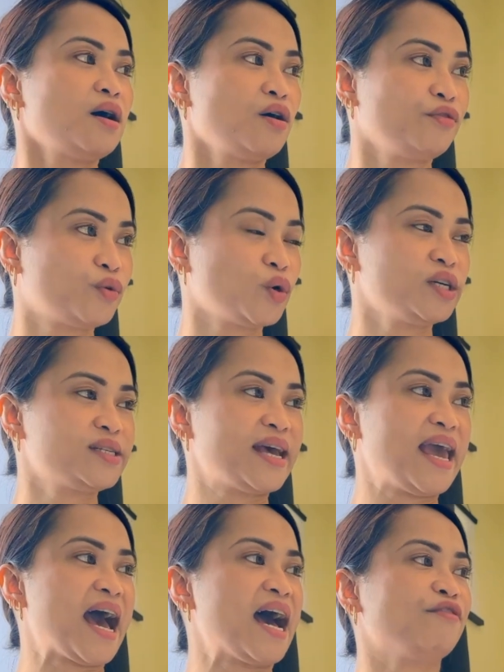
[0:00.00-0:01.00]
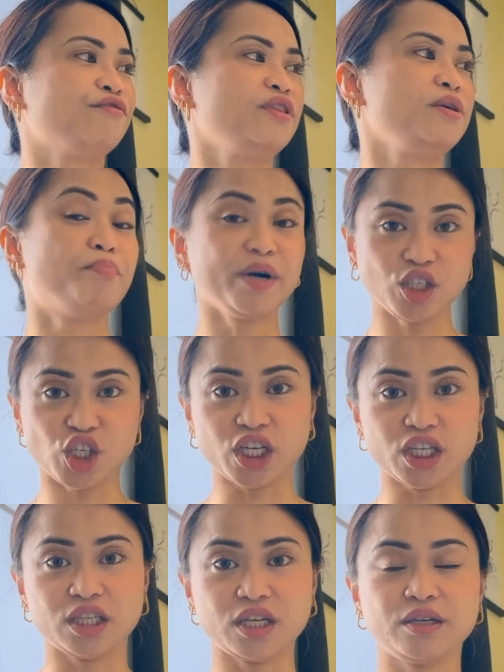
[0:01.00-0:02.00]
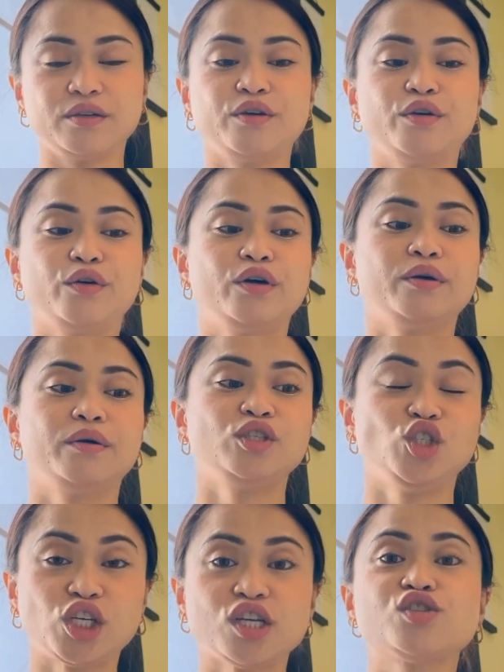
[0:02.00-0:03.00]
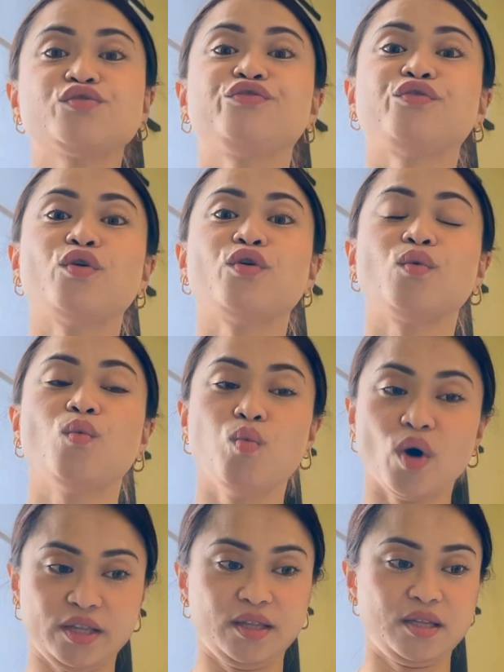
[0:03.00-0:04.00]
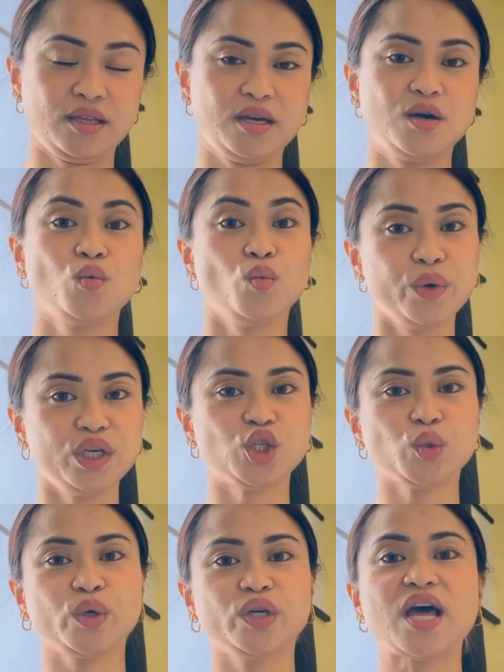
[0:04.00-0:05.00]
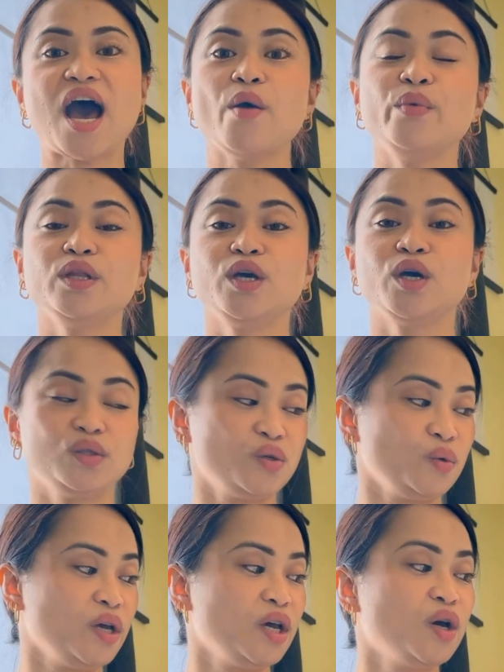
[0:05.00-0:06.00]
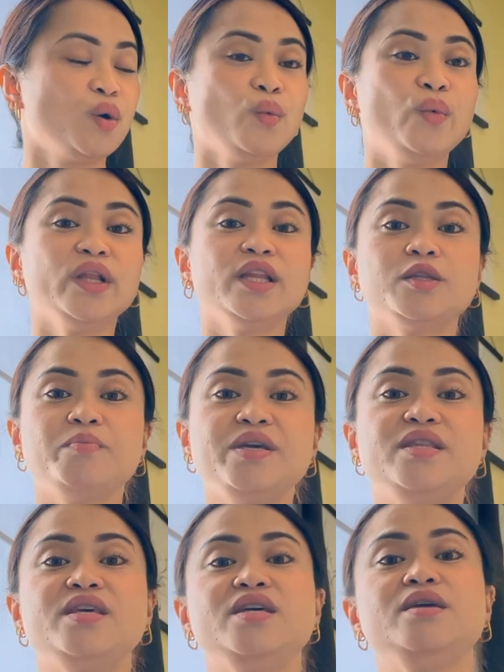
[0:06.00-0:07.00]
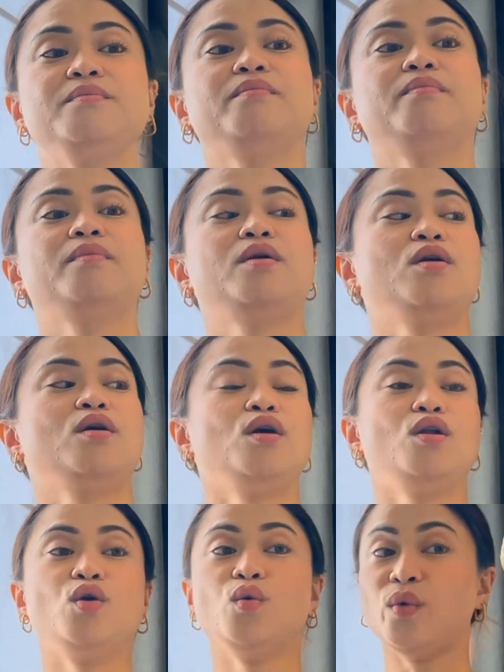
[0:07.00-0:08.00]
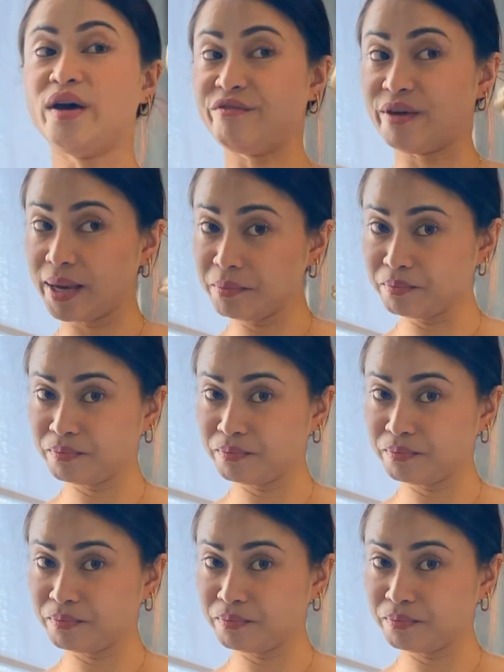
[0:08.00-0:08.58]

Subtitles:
of course I have the budget just for one. Which one I will go to? Will it be the Loewe